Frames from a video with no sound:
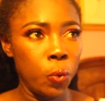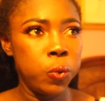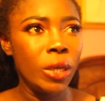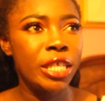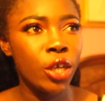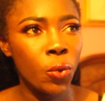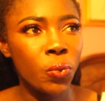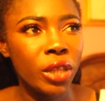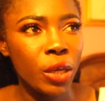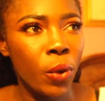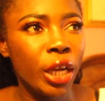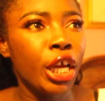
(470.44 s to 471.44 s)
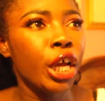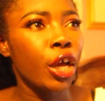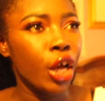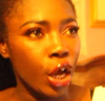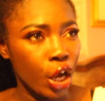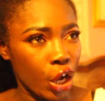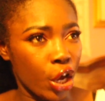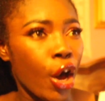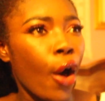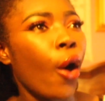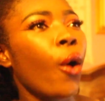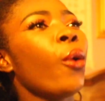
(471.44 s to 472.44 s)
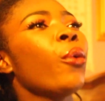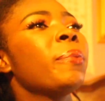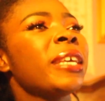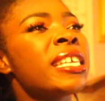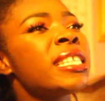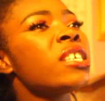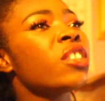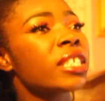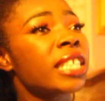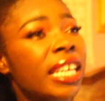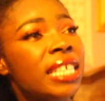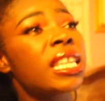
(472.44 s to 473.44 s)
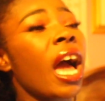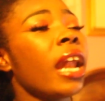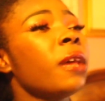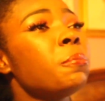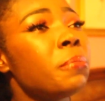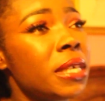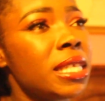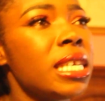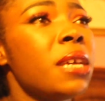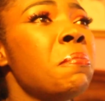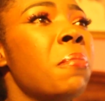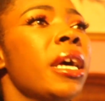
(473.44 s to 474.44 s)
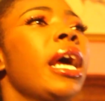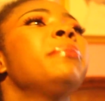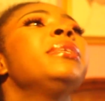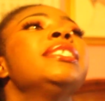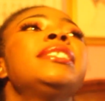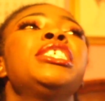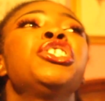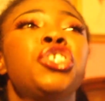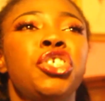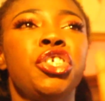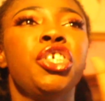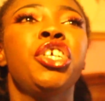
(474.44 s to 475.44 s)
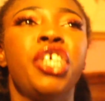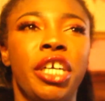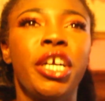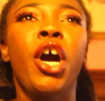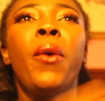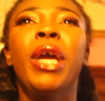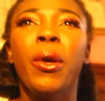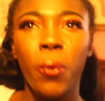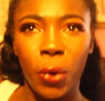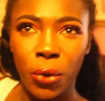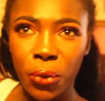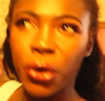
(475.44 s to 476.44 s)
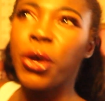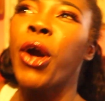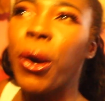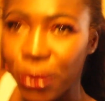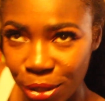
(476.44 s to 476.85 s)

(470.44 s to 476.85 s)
we don't really want to go because he looks like he's kind of busy, but I mean, since you're going, we'll go